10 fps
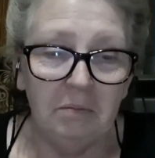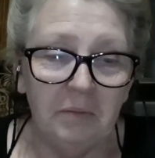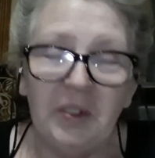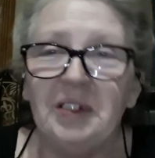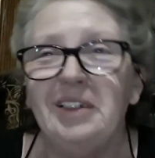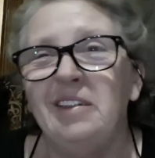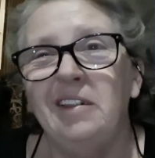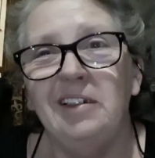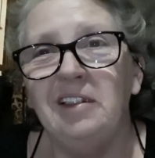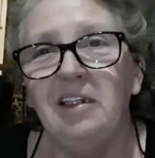Because he said
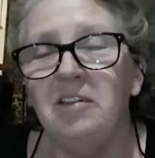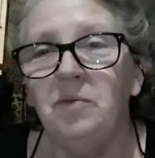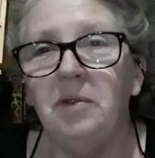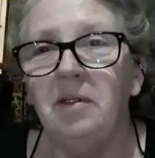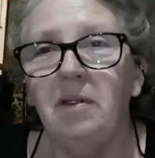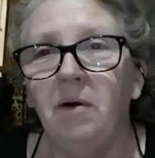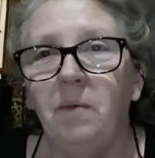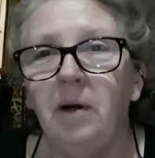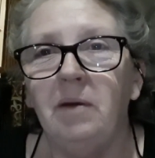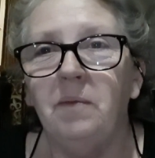his kids wouldn't know
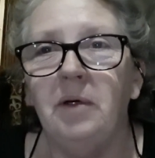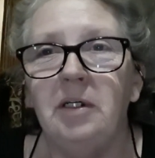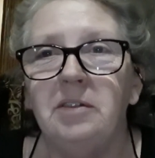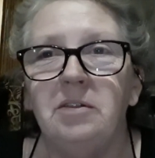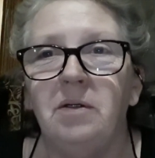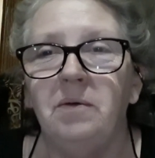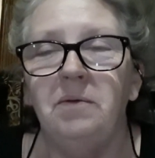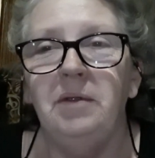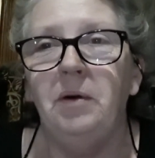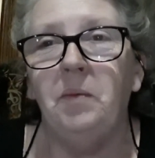what it was or,
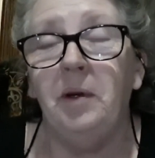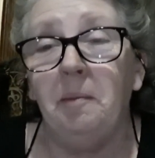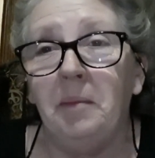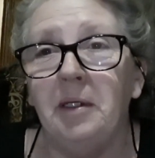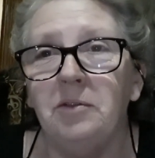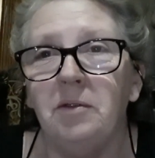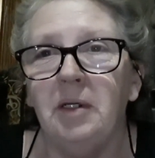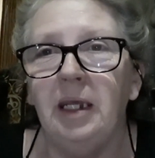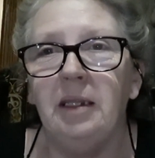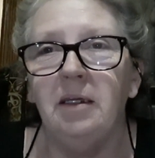what it meant or
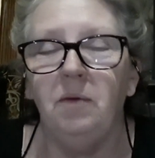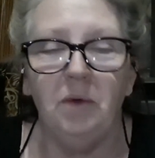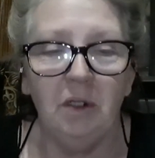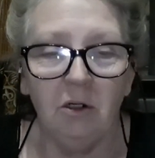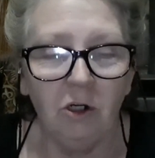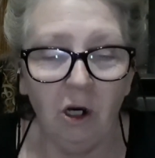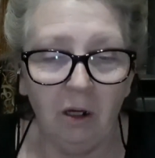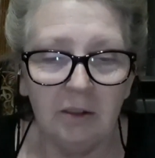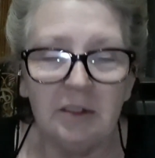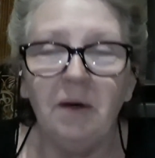anything when they're
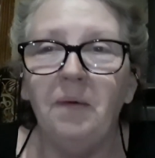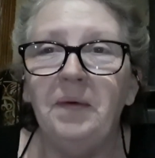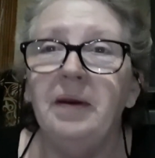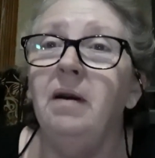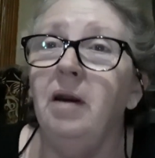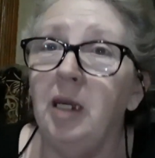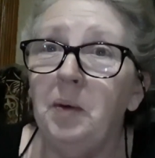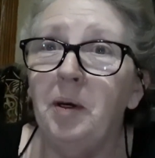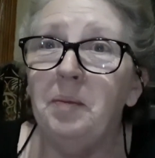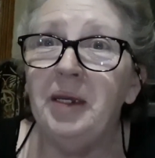gone. So he
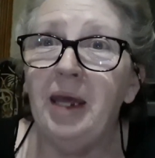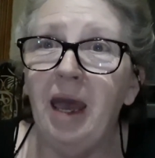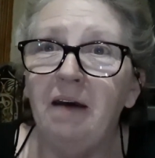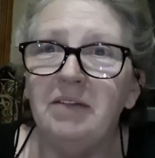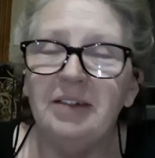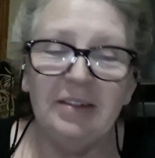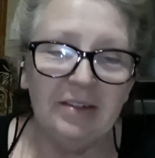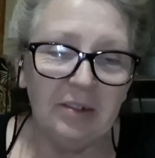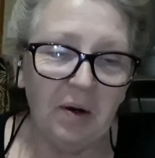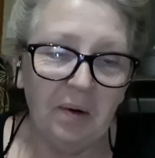wanted me to have it.
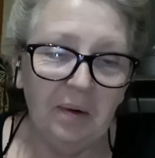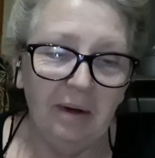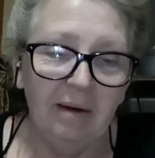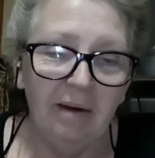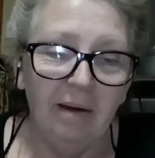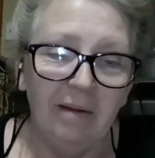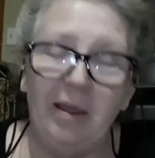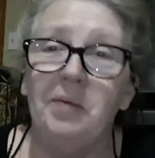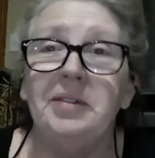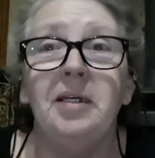So
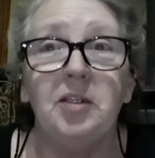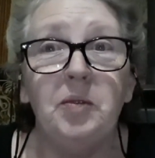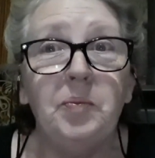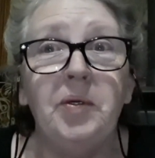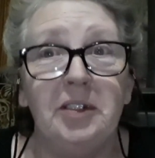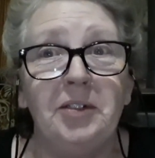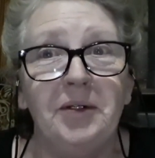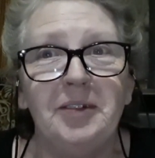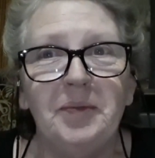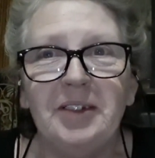that was like the best
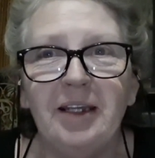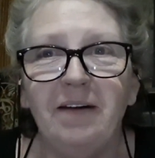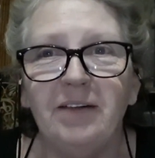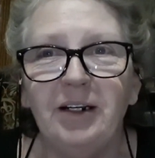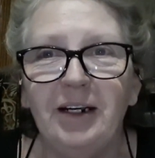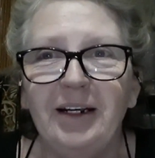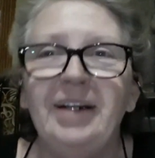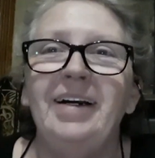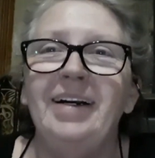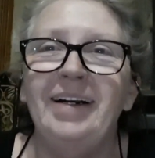Christmas ever.
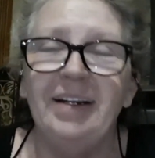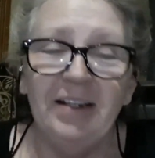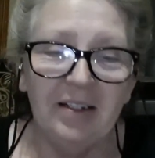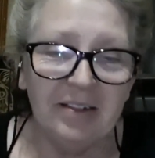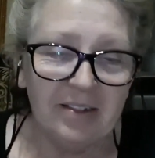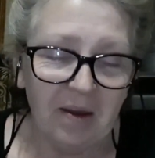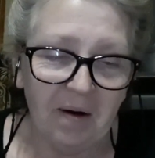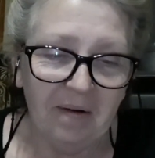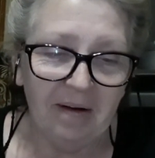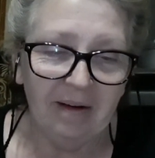
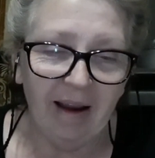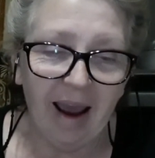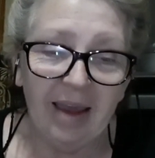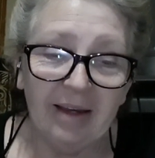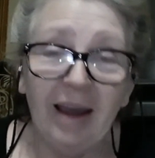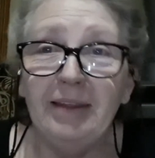So I